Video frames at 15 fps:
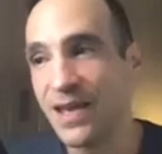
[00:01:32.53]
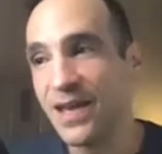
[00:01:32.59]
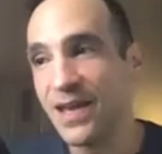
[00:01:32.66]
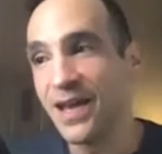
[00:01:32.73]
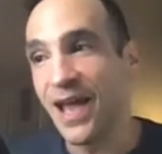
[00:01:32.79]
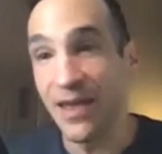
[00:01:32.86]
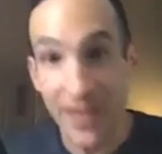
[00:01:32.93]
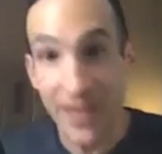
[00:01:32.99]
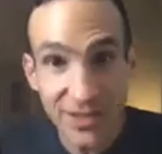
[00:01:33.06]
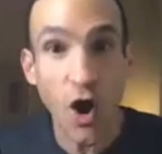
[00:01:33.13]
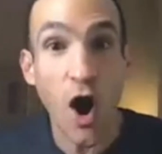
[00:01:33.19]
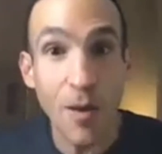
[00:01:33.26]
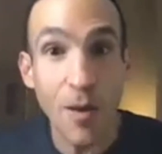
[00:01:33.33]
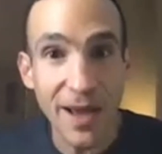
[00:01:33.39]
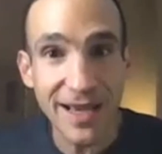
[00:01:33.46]
And that's
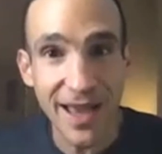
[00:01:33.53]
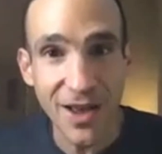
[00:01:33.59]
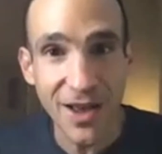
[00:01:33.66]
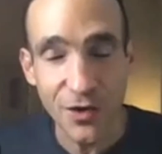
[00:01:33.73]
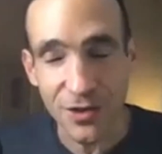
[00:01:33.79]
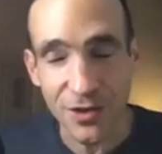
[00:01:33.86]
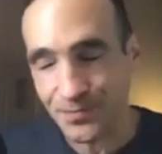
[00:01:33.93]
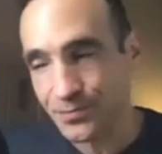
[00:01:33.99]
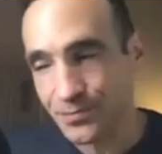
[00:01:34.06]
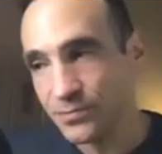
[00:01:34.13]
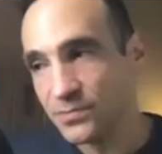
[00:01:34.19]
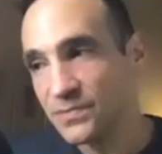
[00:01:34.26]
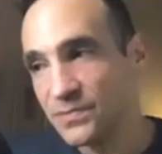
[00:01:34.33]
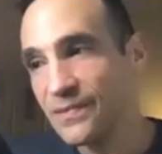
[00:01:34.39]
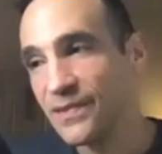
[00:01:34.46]
on my calendar.
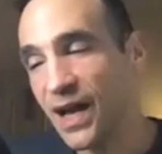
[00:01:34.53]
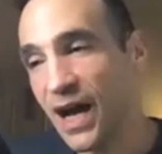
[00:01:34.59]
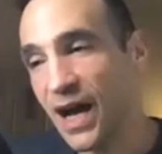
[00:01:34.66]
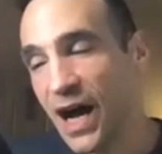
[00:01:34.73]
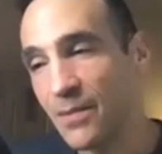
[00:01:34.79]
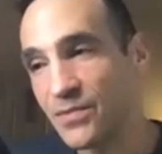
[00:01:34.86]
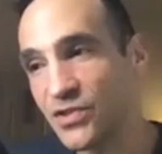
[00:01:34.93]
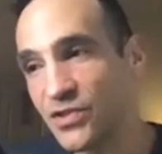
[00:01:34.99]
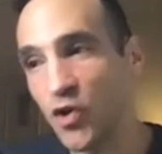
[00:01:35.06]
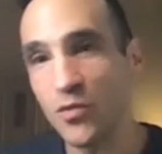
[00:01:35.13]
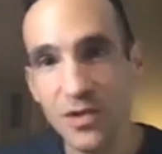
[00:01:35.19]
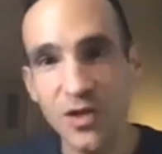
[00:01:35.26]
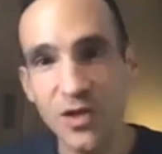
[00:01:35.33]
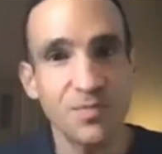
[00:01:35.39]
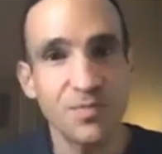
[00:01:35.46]
So,
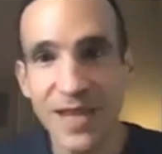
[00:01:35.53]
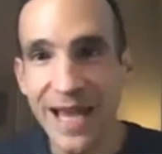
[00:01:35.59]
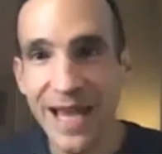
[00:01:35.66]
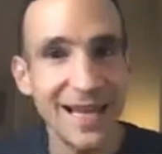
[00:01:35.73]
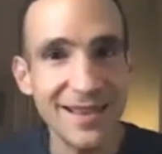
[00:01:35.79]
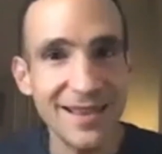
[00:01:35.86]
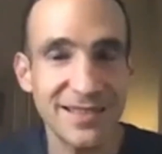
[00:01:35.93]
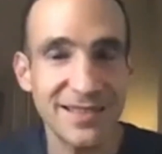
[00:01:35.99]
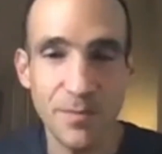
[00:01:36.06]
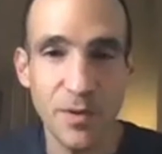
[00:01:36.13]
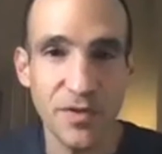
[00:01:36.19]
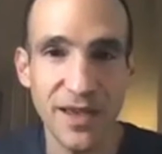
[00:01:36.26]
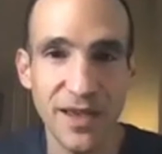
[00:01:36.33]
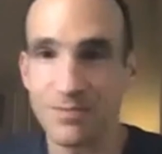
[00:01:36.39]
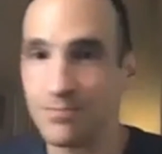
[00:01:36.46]
planning these simple
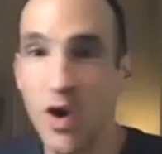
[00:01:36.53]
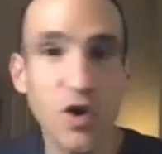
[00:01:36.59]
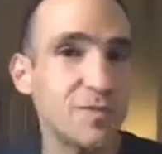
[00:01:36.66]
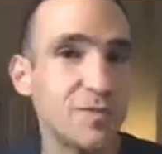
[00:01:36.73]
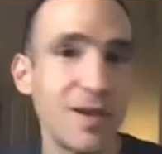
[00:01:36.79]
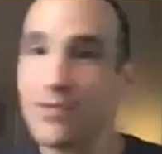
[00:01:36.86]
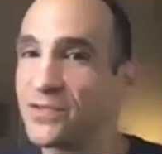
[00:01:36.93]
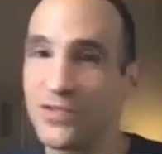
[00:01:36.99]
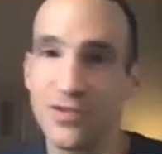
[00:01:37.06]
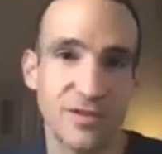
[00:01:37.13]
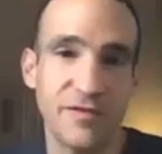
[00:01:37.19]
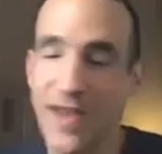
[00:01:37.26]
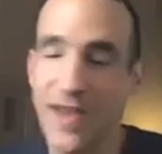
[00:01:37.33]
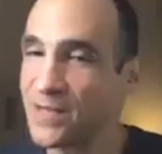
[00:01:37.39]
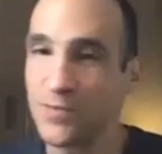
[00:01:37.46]
things, most people do,
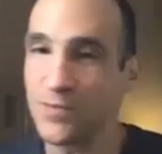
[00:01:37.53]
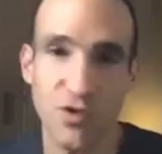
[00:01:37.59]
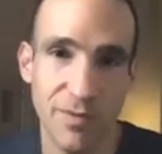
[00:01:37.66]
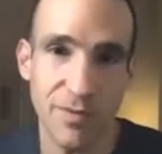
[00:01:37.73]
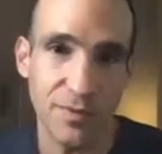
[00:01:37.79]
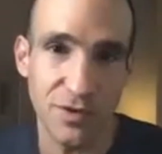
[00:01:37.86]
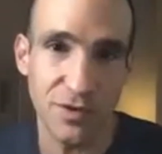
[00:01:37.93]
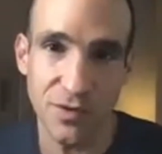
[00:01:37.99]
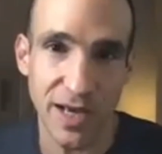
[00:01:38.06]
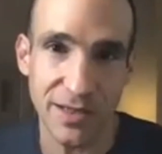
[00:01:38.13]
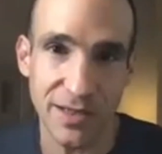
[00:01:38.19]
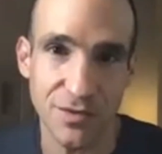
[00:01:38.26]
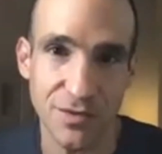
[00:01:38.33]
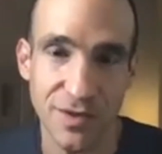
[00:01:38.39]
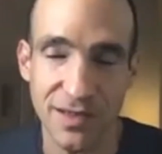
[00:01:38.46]
the vast majority of people do
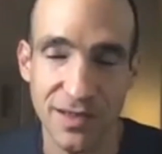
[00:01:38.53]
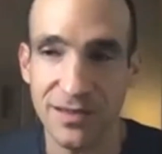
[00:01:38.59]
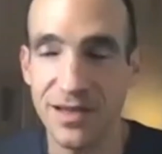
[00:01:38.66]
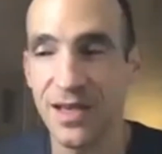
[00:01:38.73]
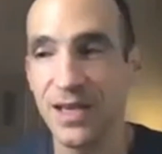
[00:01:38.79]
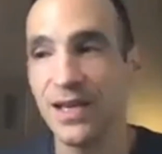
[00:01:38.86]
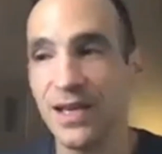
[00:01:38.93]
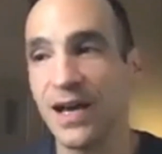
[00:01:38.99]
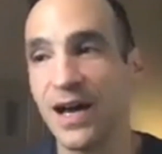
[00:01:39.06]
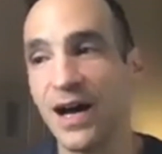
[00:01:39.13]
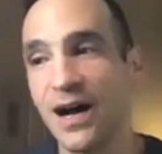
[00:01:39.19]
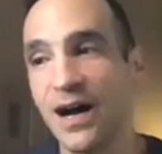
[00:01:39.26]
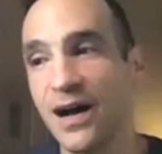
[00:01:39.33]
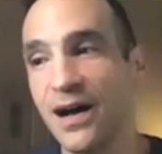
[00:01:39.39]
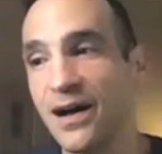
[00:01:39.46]
not do this.
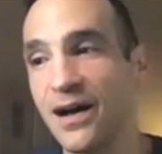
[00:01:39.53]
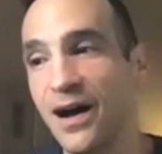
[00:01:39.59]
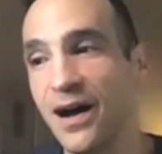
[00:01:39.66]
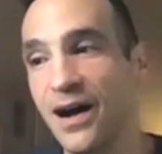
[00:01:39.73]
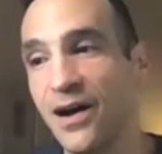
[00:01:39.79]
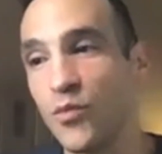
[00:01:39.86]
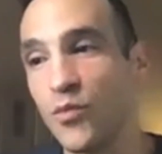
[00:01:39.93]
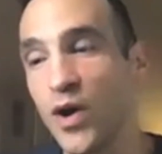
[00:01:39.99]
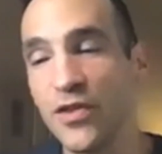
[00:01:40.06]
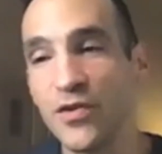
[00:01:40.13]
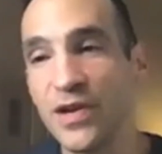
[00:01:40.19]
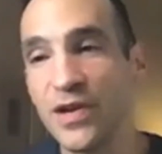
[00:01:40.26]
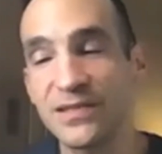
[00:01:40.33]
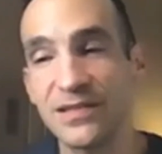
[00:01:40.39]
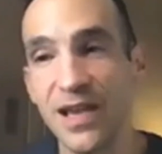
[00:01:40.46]
Whether
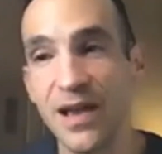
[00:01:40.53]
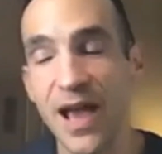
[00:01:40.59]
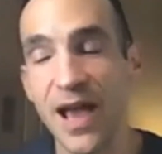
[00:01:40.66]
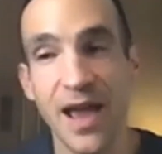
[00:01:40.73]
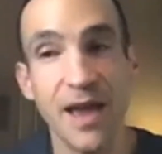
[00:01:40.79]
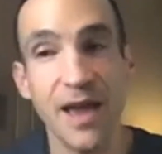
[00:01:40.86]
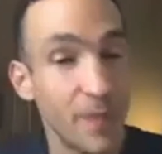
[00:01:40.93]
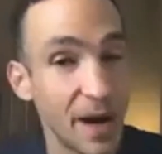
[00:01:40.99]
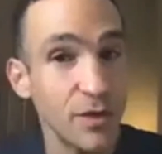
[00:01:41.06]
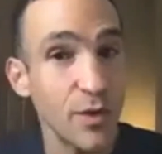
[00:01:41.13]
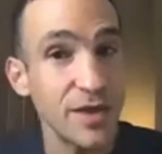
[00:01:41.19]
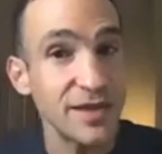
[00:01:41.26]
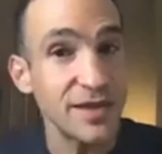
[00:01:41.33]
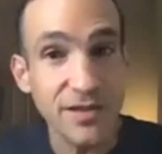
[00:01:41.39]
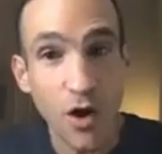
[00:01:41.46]
it's, and by the
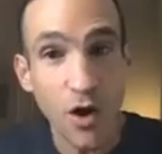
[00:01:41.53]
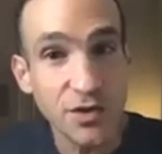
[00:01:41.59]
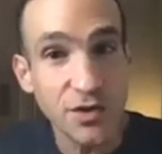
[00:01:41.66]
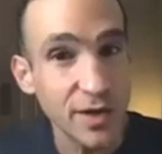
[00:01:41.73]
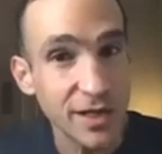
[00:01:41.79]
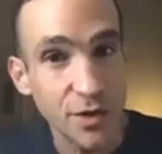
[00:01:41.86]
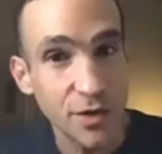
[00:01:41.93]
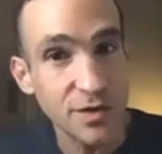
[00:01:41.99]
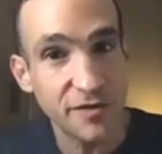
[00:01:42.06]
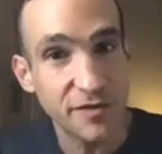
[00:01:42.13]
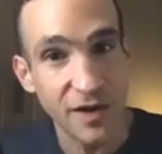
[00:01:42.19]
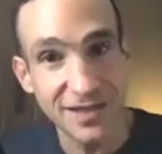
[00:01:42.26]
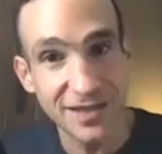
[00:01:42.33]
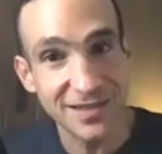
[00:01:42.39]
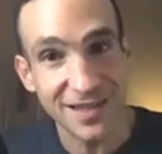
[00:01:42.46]
way, this also includes the
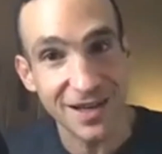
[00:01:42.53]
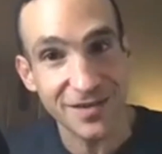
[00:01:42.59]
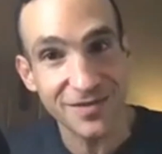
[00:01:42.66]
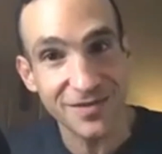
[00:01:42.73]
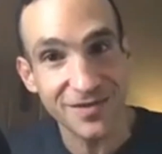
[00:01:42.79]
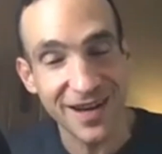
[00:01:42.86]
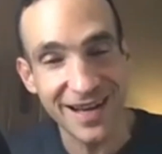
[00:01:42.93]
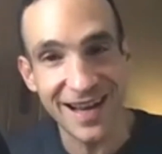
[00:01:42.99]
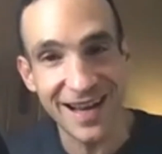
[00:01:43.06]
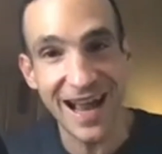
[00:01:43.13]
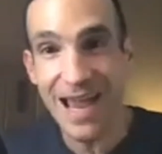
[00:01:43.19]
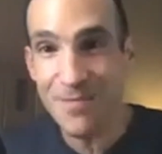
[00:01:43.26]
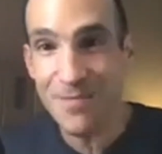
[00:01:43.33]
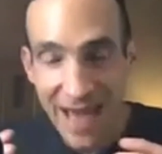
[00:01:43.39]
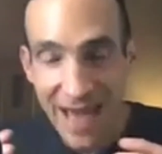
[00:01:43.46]
fun stuff, right?
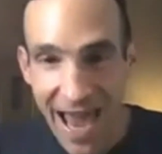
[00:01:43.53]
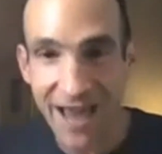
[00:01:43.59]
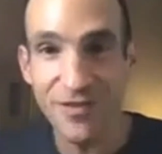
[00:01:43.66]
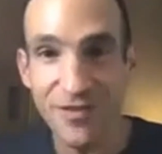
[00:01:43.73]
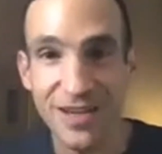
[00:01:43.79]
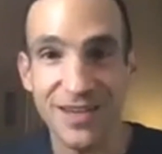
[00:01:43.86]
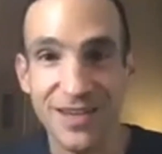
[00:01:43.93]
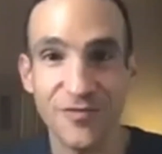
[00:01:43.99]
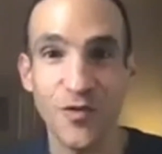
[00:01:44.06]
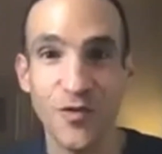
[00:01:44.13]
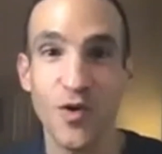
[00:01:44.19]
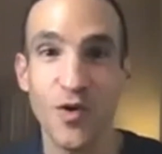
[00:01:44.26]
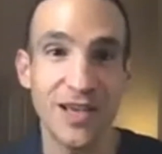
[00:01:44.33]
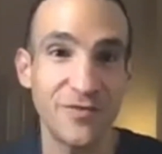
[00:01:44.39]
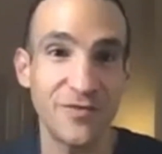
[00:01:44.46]
I am an advocate
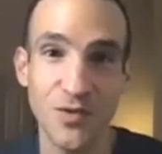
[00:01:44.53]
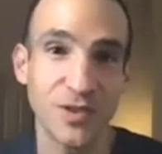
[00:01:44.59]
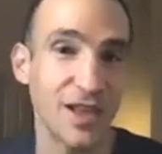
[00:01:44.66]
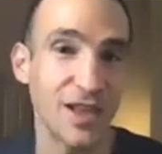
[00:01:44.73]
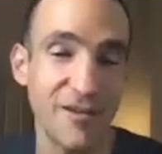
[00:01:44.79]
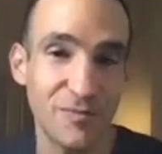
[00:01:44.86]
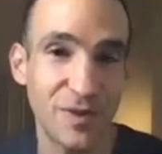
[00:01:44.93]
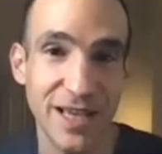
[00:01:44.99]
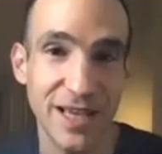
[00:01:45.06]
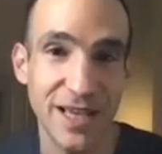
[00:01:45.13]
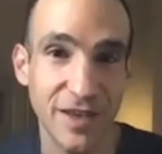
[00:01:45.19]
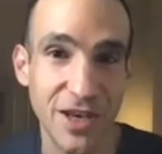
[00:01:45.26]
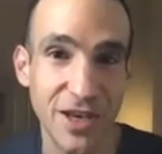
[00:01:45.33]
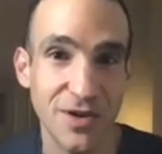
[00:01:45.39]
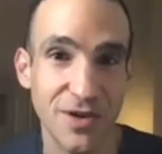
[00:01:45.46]
for if you love playing
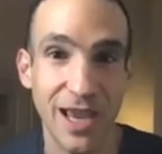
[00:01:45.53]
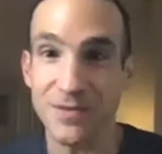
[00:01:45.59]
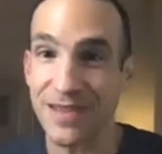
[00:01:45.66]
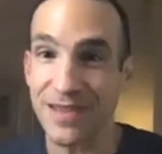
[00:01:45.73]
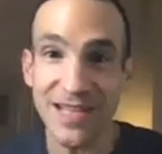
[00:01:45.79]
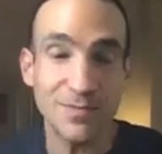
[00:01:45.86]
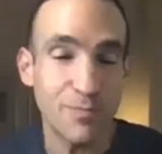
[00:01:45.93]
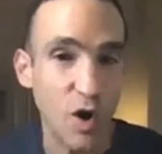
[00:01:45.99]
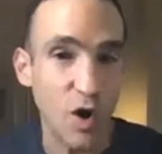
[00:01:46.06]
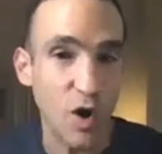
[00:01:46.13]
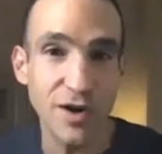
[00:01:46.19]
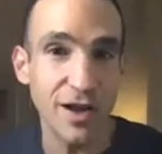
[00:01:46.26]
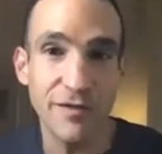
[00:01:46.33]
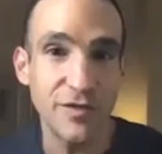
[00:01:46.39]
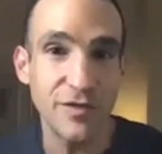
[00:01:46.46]
video games and that's
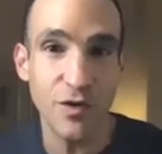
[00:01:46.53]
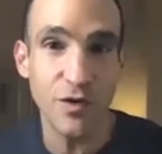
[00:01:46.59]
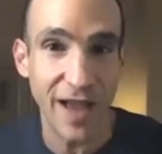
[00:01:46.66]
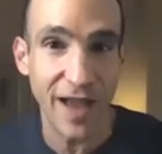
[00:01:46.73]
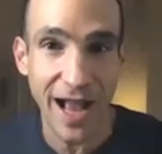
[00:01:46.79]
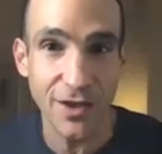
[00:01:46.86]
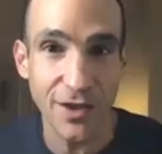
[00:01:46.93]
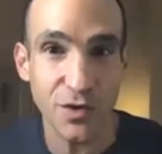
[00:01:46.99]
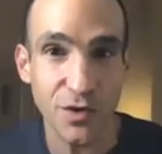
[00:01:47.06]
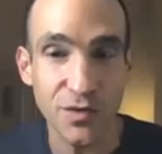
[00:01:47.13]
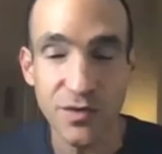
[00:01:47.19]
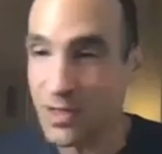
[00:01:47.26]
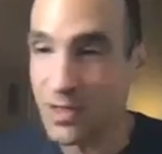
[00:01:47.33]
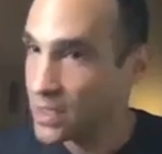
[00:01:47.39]
part of your values,